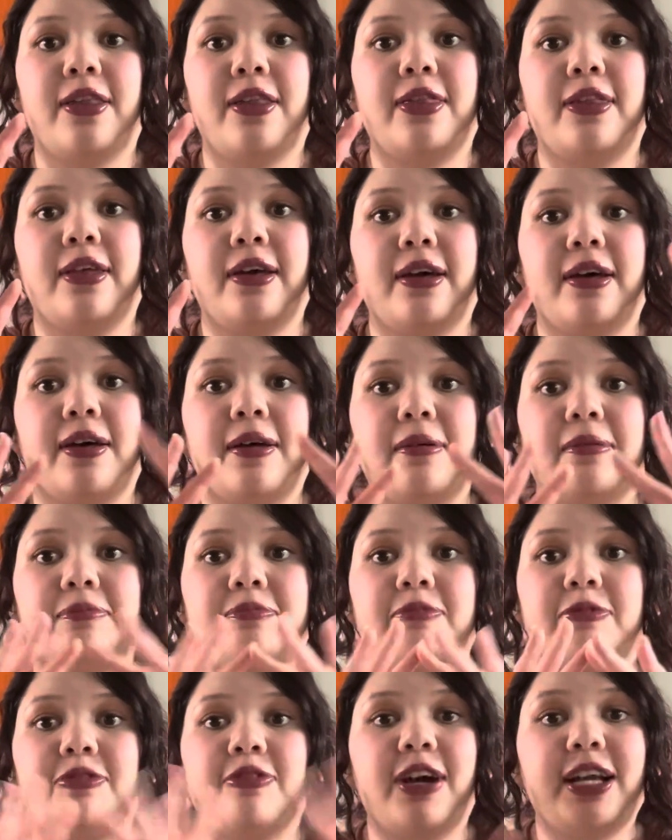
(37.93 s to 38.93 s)
the
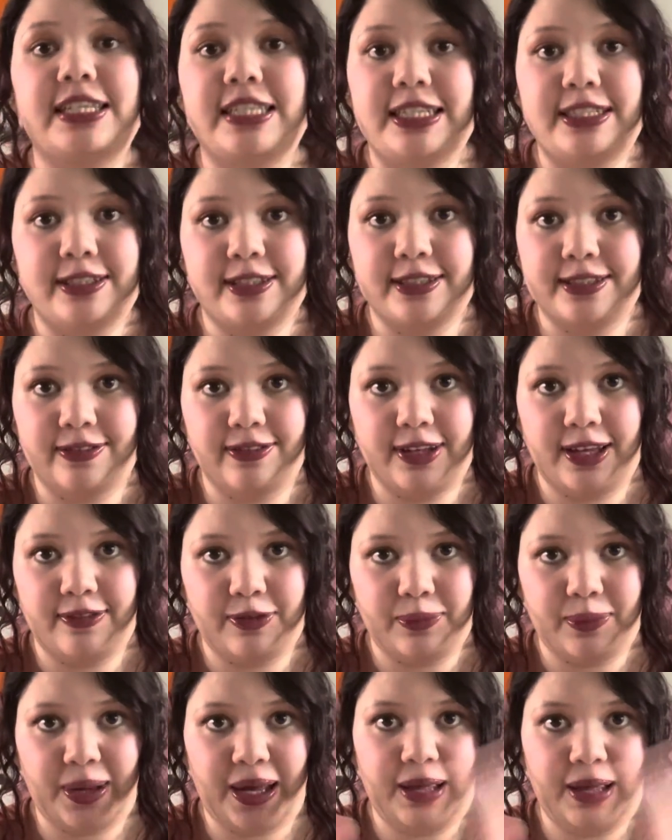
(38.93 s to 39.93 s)
fun details of the
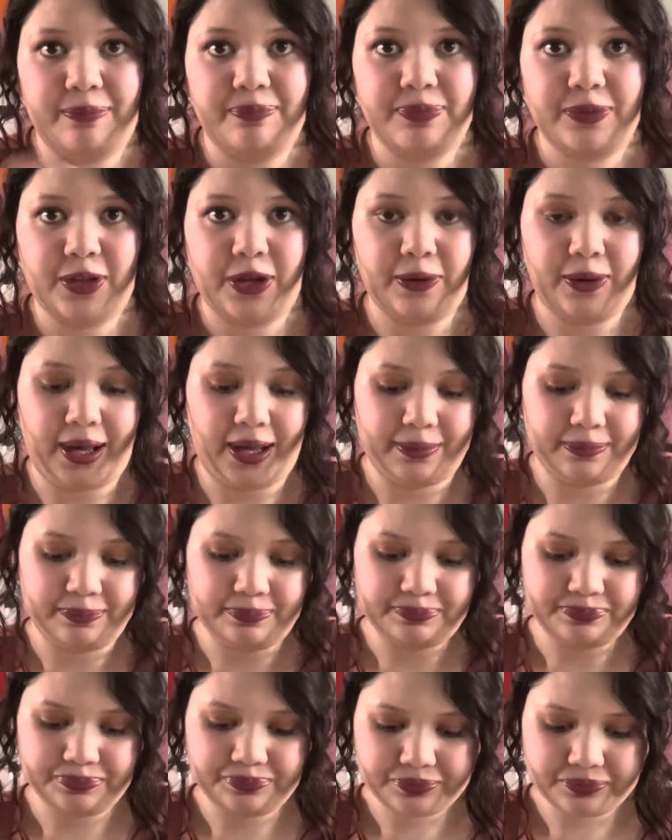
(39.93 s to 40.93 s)
giveaway. Okay,
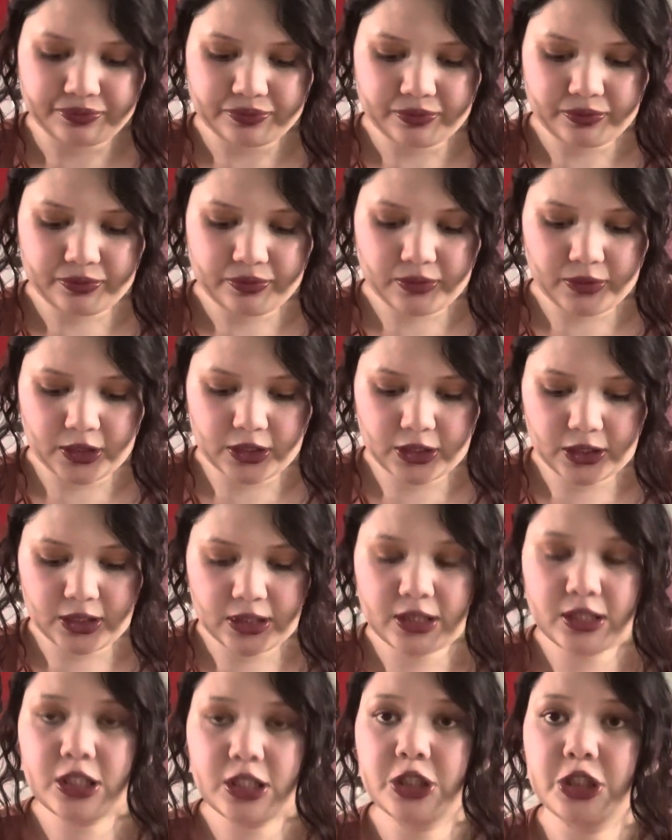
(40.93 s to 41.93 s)
so this
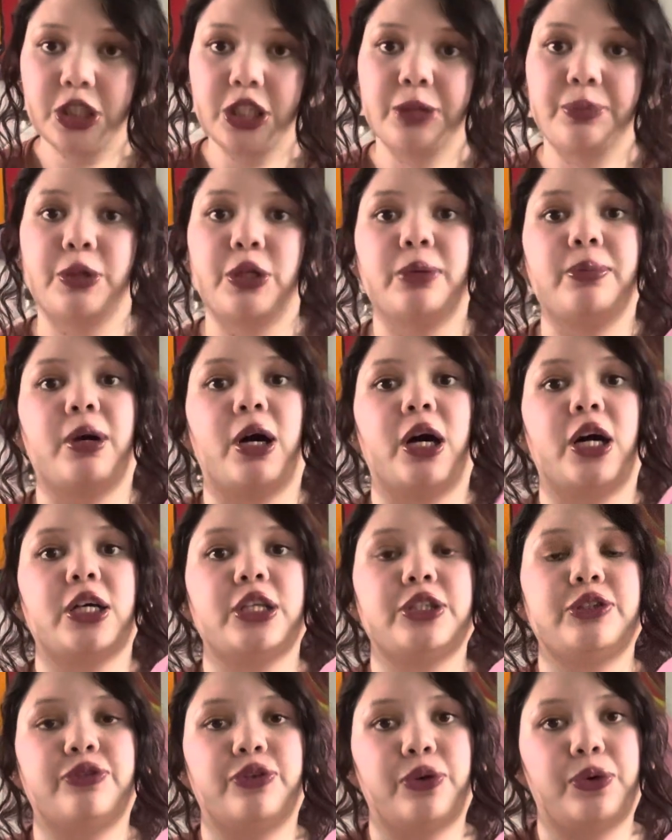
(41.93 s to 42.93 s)
is the Chic Beauty Box
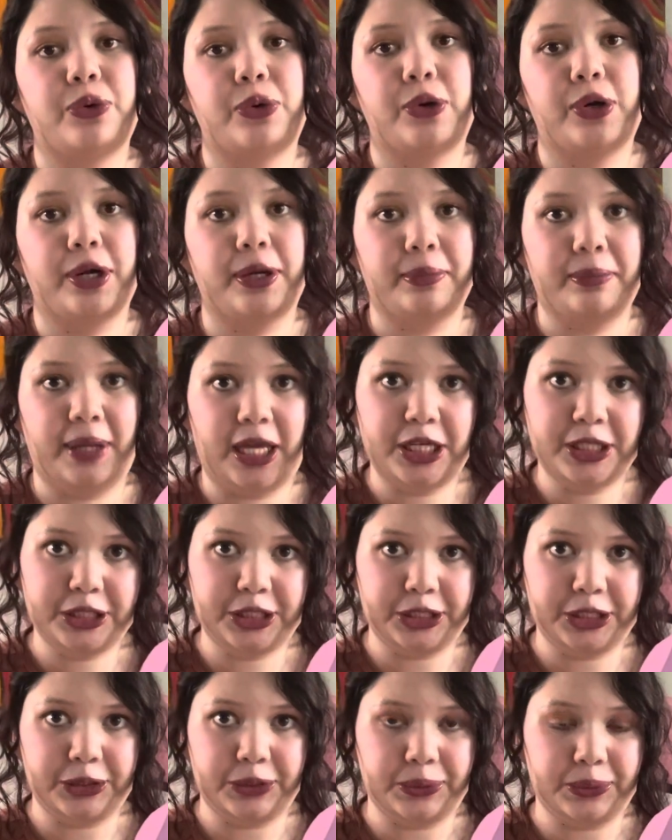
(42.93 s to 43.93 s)
for May,
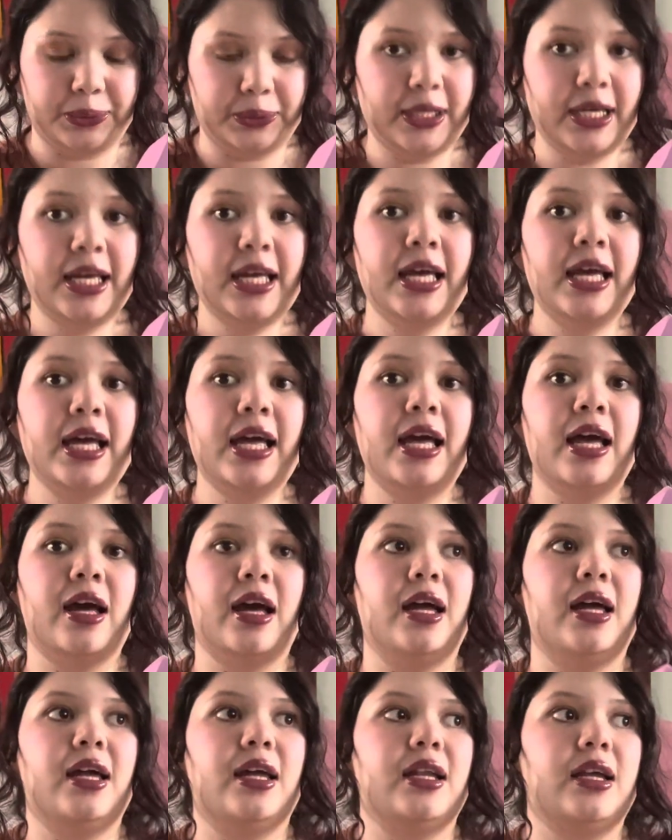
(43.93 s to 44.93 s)
June.
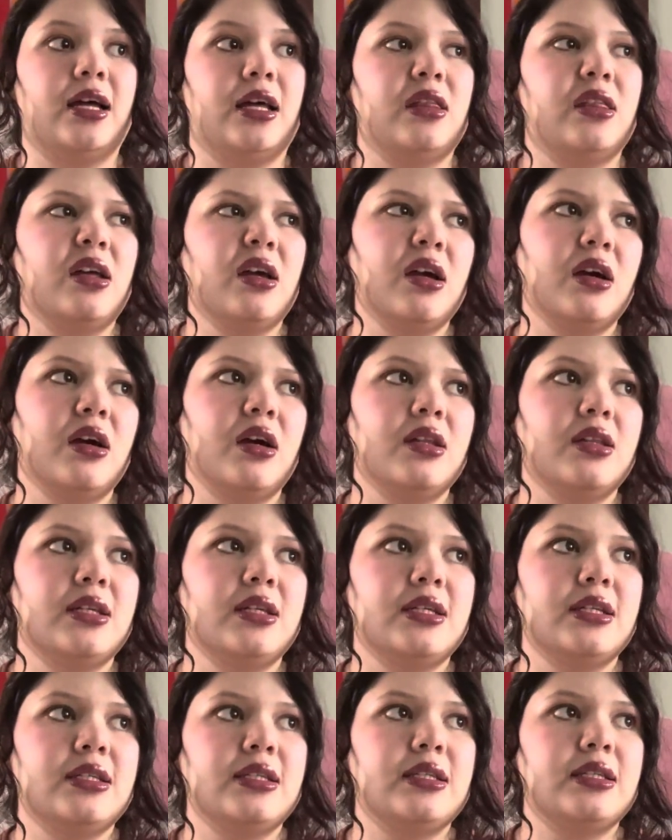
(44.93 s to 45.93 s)
And I think I got
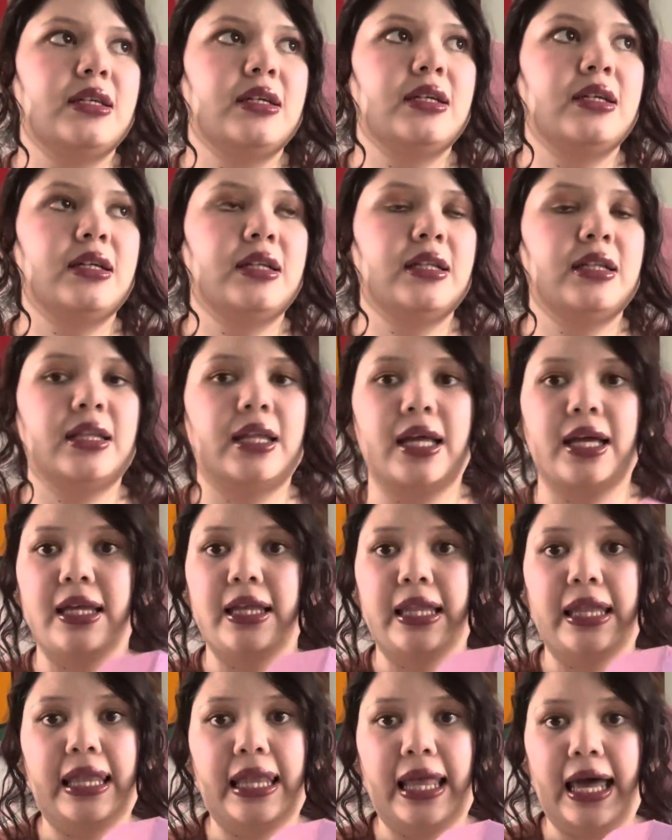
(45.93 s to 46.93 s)
this like
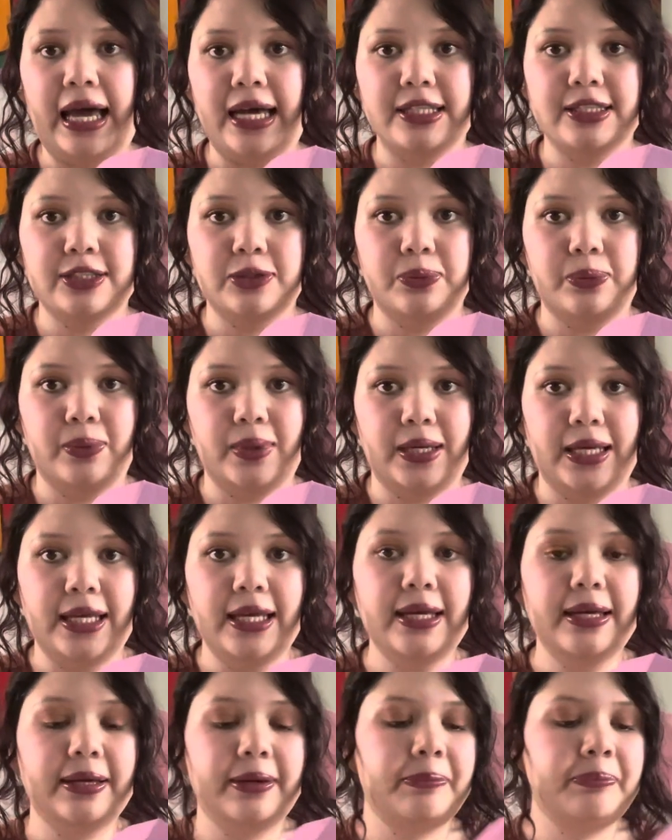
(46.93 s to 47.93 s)
last
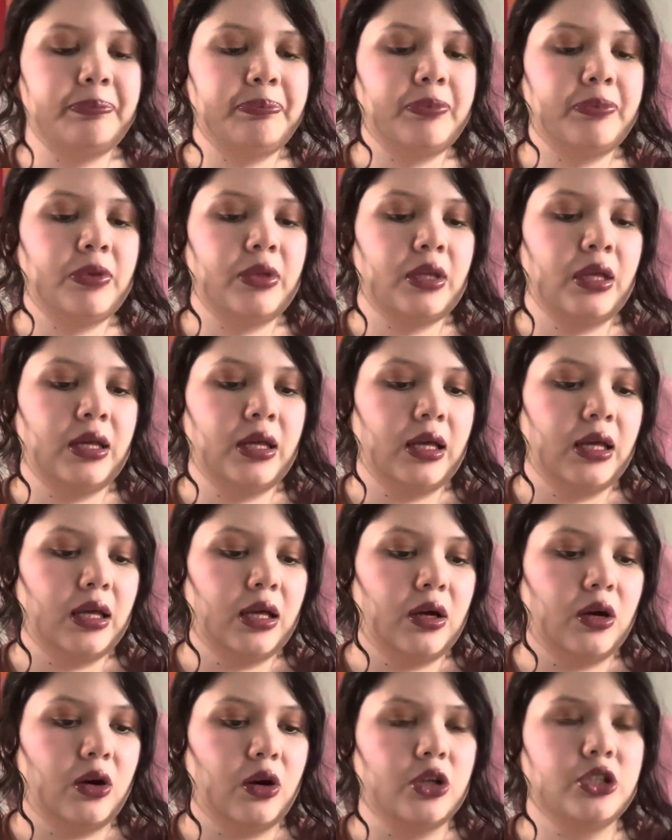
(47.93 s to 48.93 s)
week.
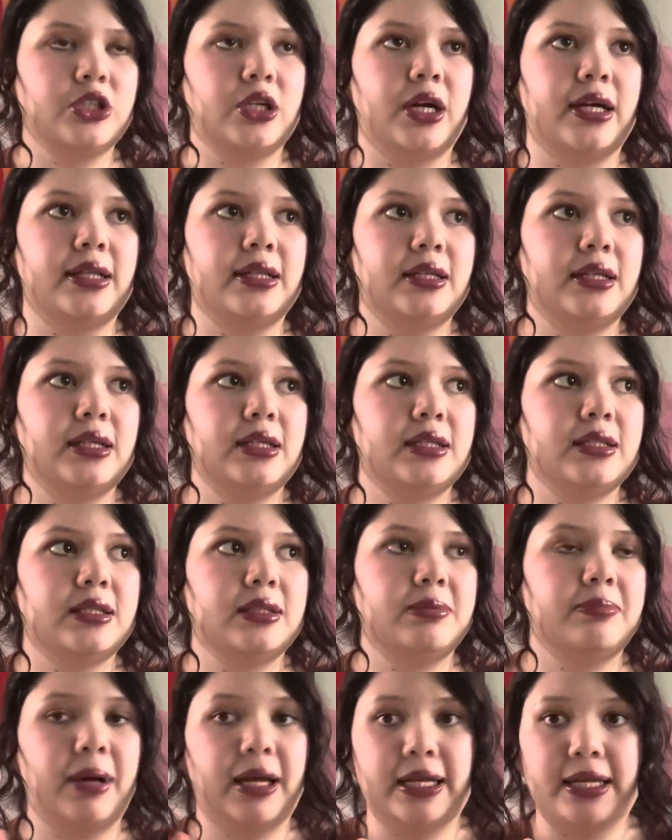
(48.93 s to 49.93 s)
Or sorry, this
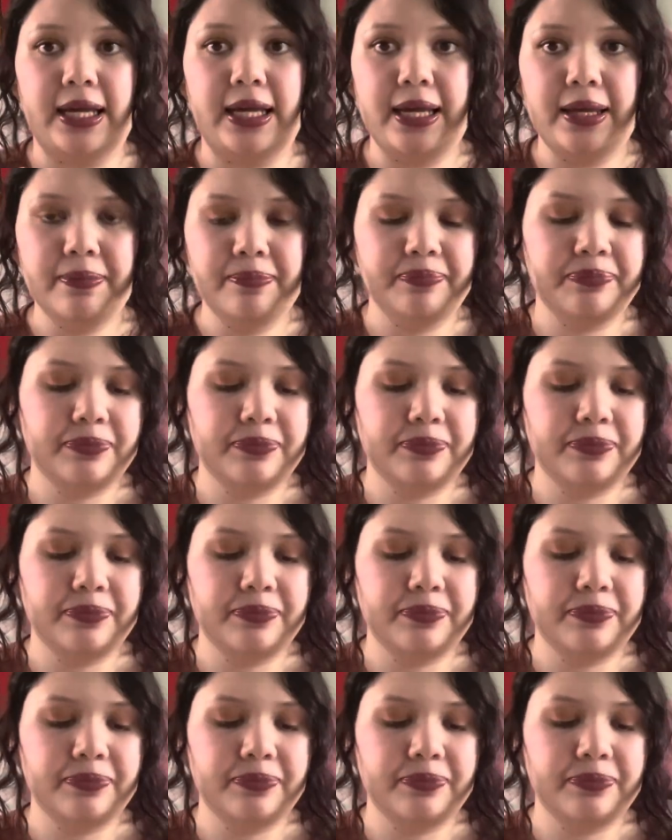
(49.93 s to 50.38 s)
Monday.